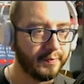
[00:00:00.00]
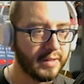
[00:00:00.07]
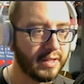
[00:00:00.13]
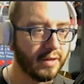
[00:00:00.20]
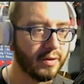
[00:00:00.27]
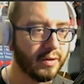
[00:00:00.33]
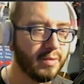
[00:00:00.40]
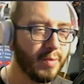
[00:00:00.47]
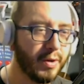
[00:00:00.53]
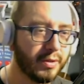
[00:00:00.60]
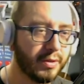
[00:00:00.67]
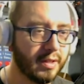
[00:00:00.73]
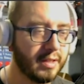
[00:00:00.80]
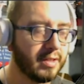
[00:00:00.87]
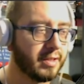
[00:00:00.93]
So it's
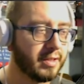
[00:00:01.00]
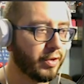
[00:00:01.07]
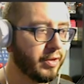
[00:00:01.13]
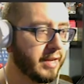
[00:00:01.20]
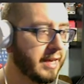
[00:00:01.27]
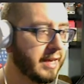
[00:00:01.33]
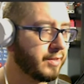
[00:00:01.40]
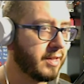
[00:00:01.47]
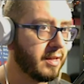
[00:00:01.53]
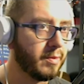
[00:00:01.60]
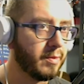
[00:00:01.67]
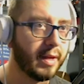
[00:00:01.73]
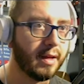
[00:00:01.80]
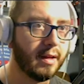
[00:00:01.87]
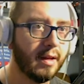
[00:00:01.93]
mostly just good
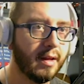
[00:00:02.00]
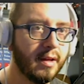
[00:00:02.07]
housekeeping.